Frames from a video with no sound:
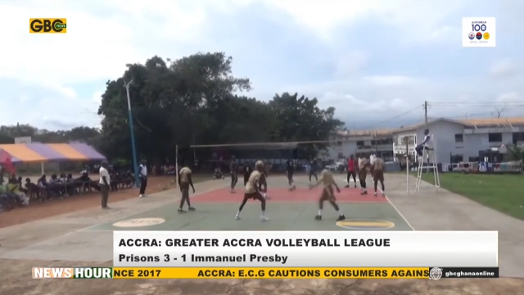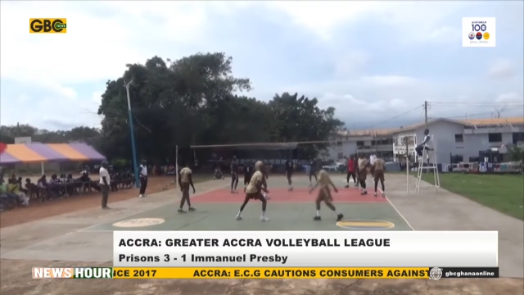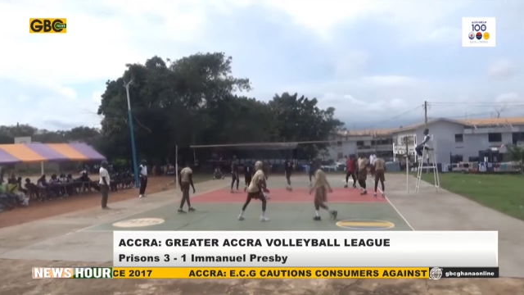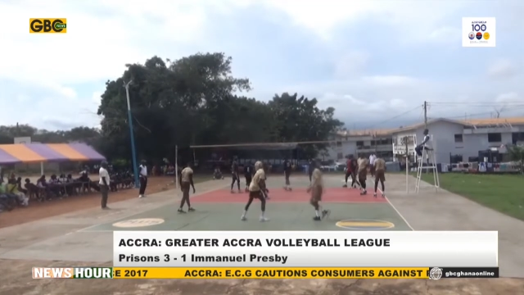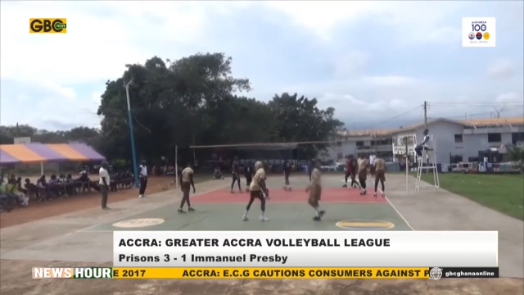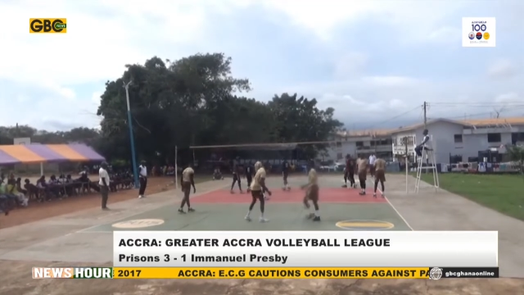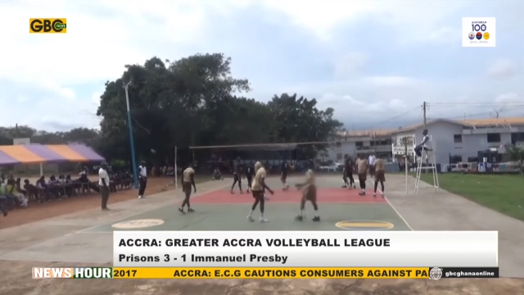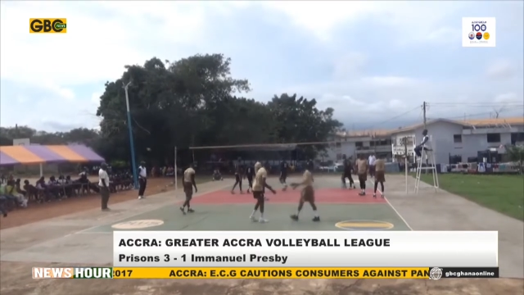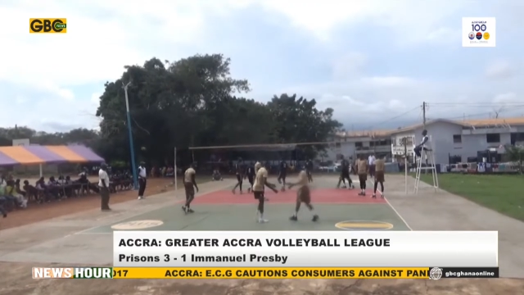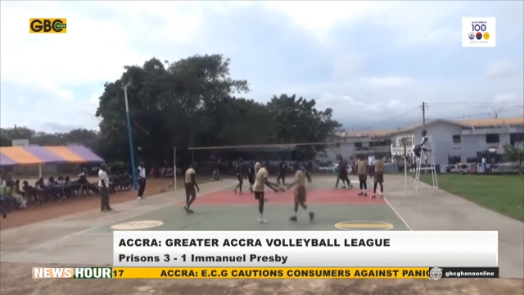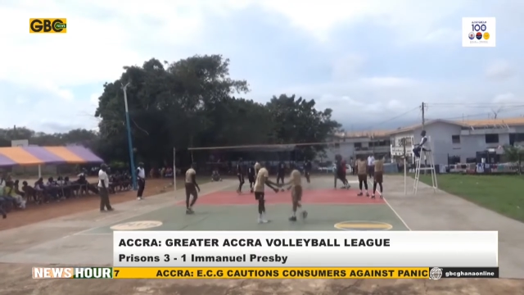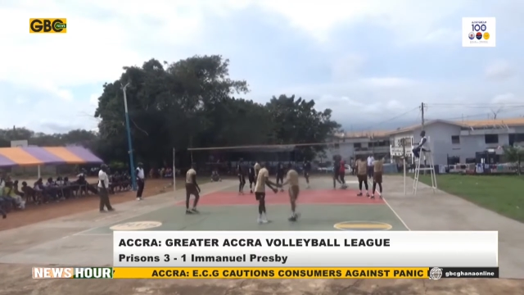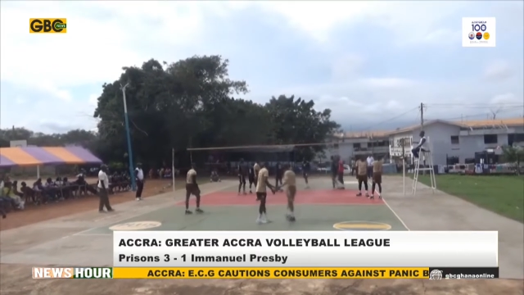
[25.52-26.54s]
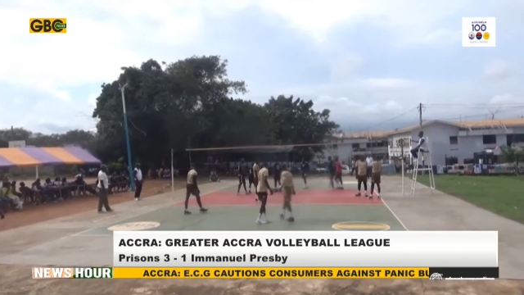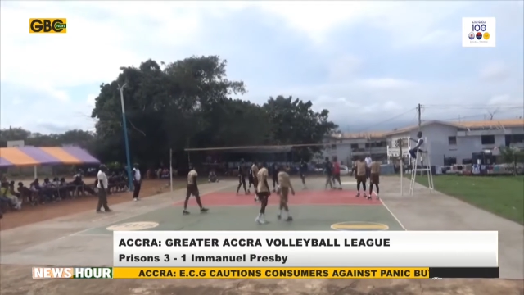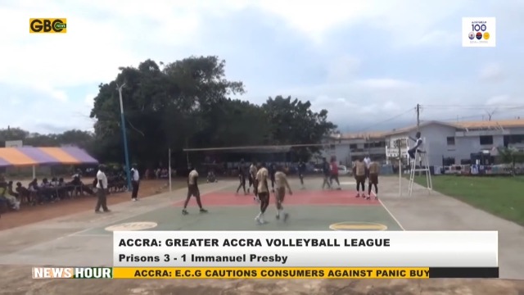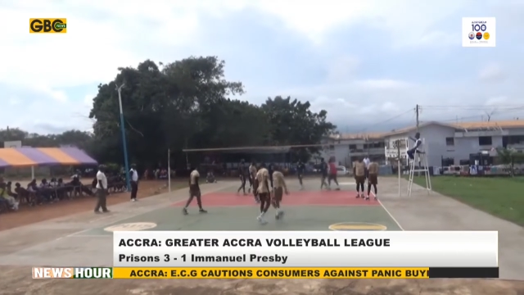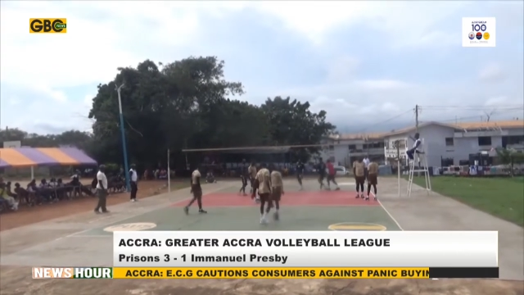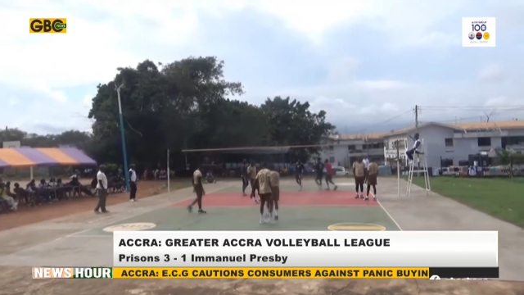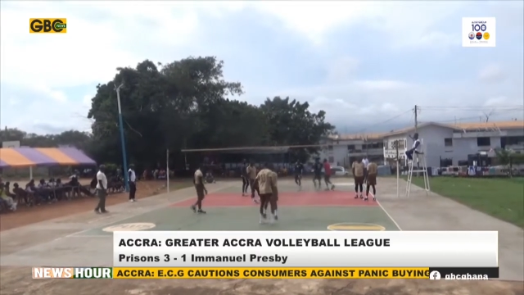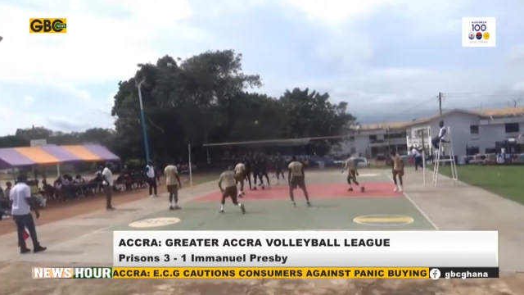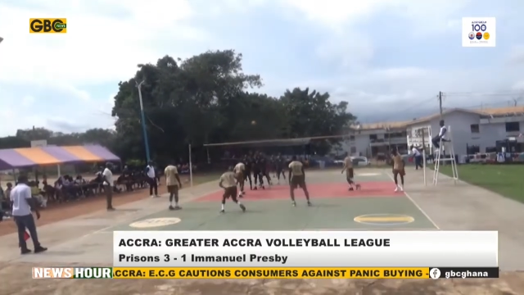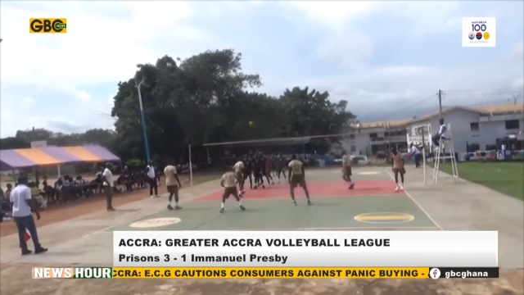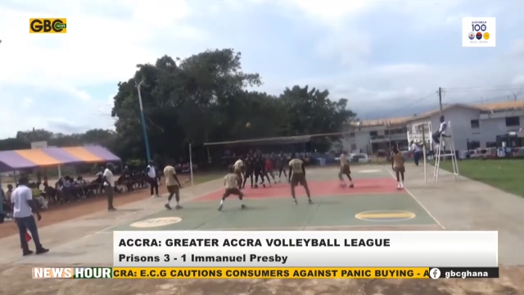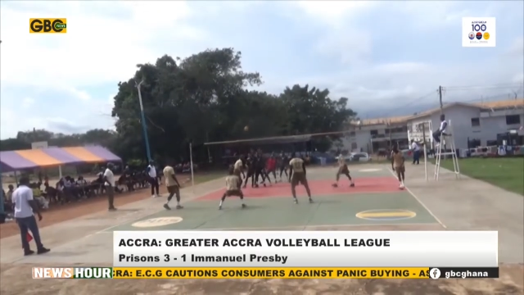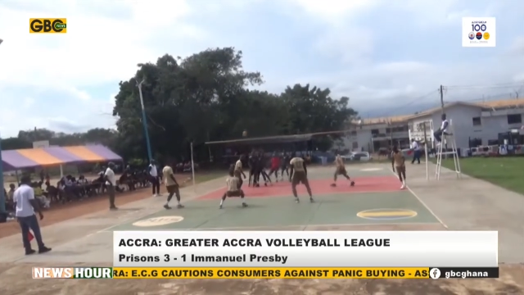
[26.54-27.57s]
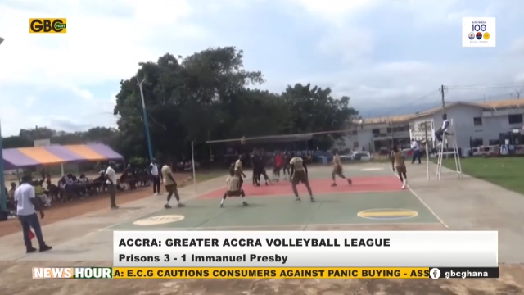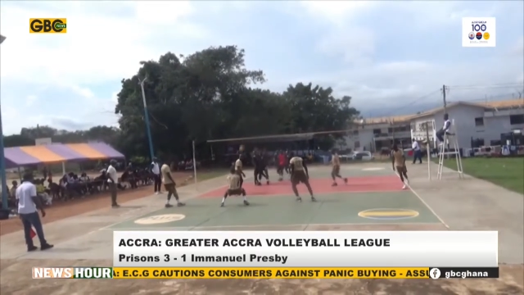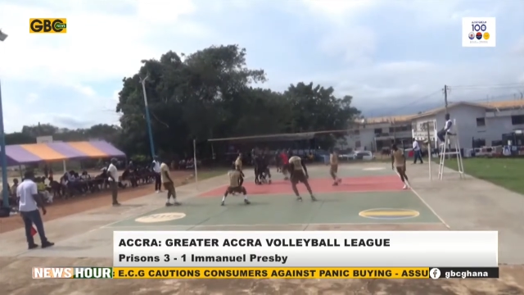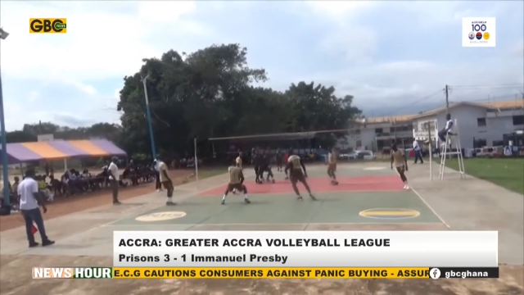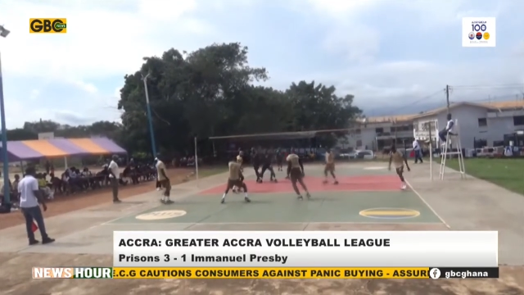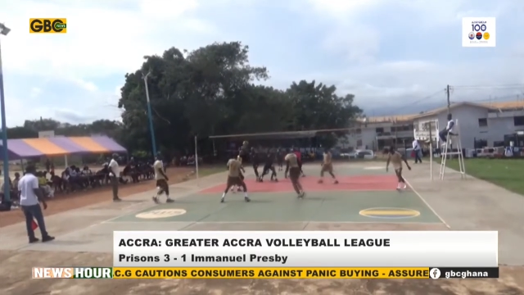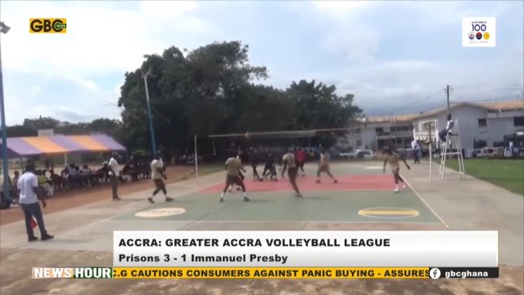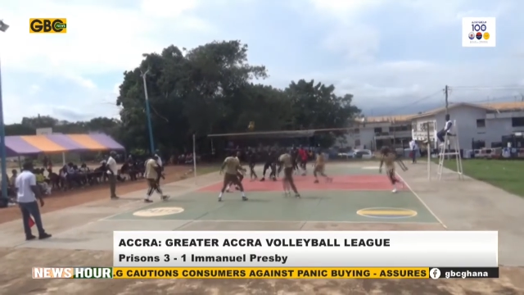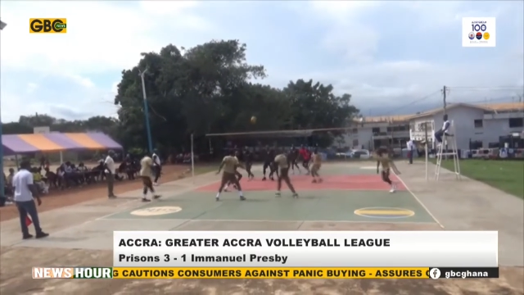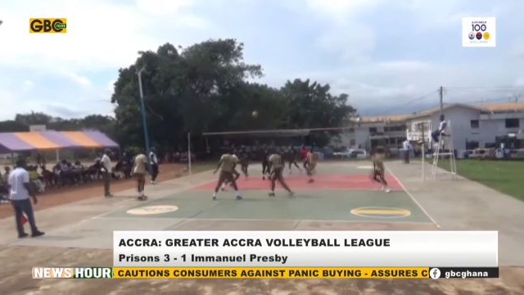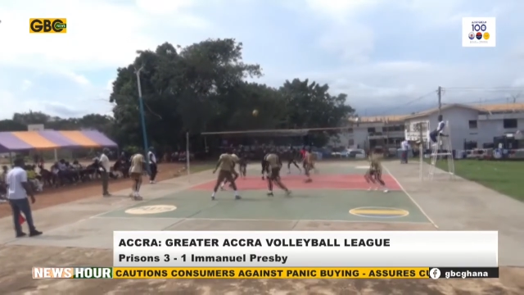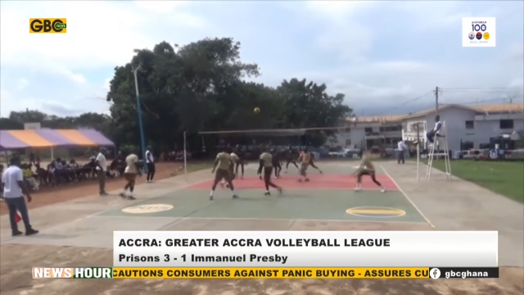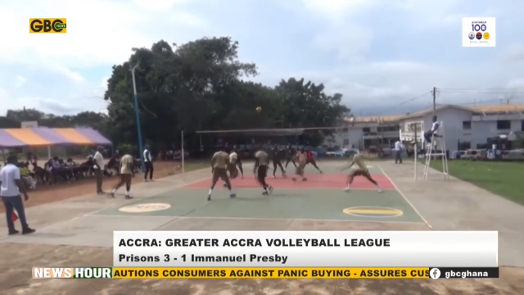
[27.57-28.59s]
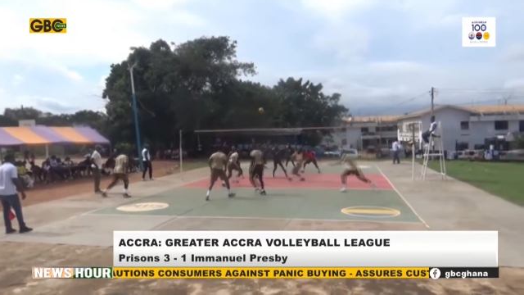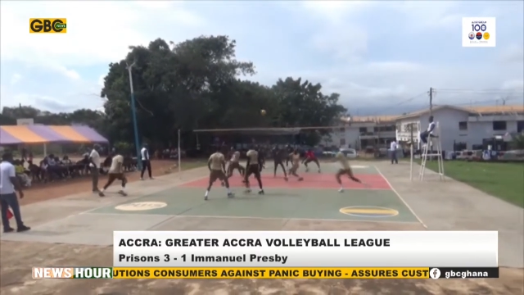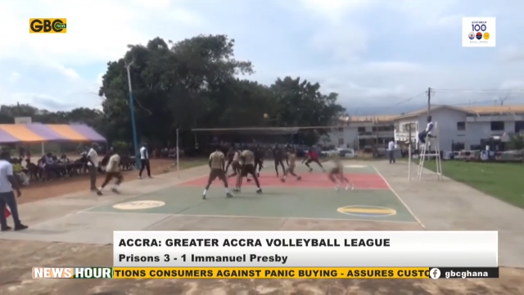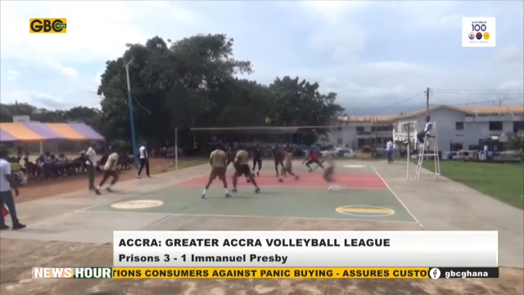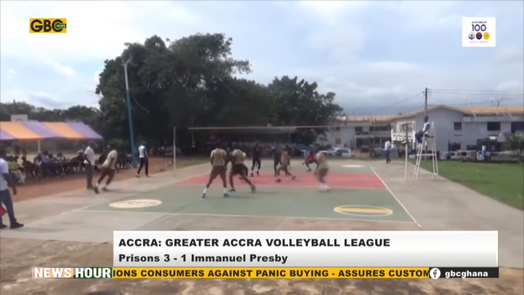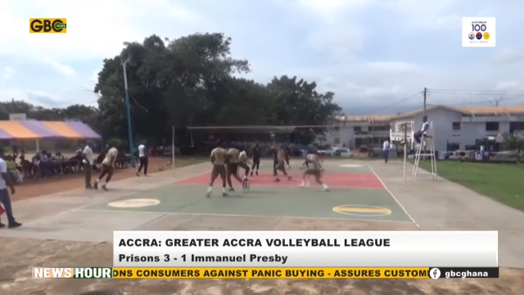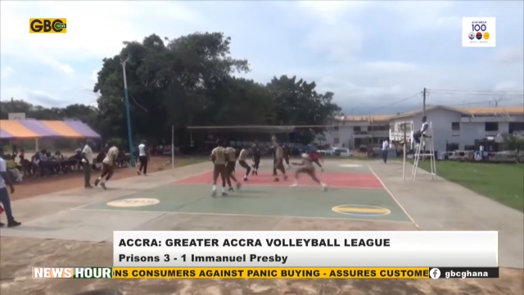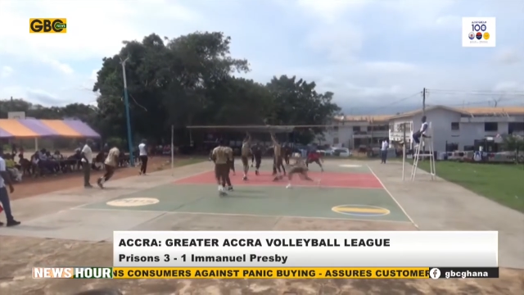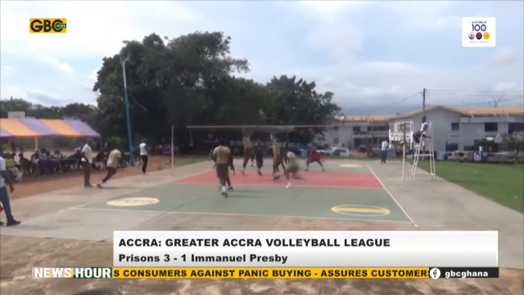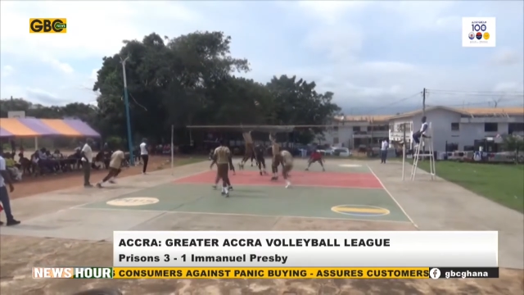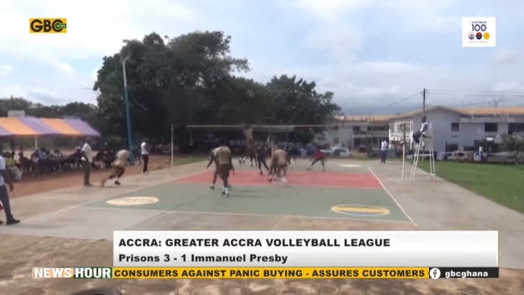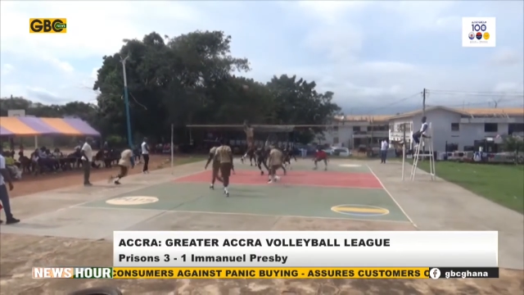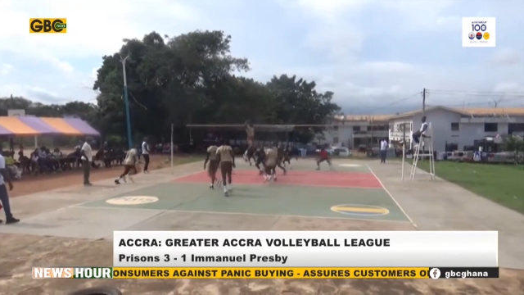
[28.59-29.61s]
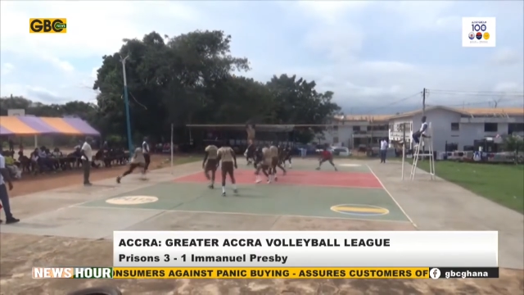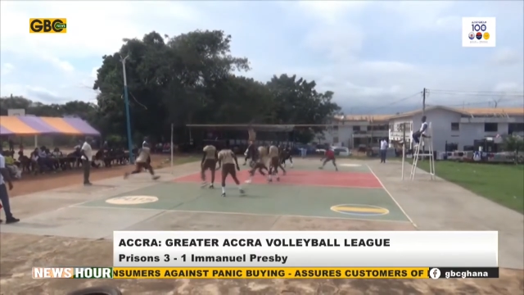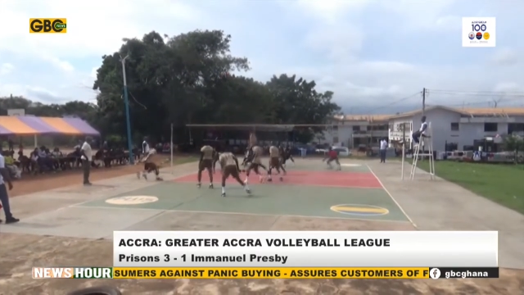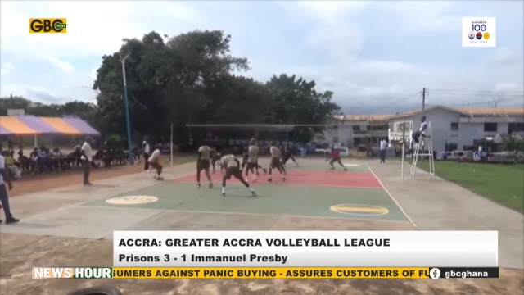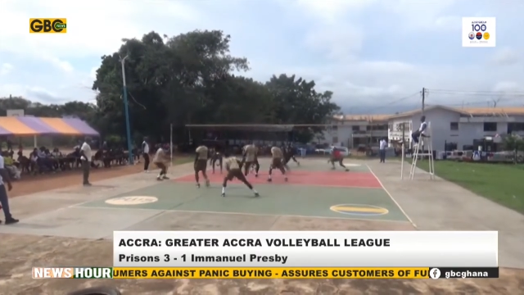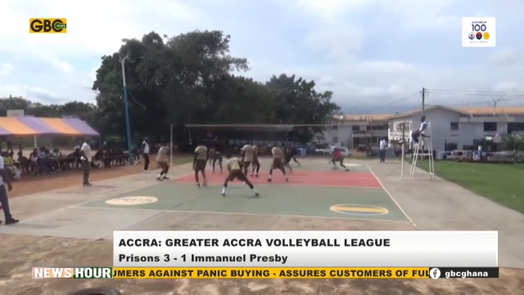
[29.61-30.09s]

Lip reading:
No face is visible, so there are no lips to read.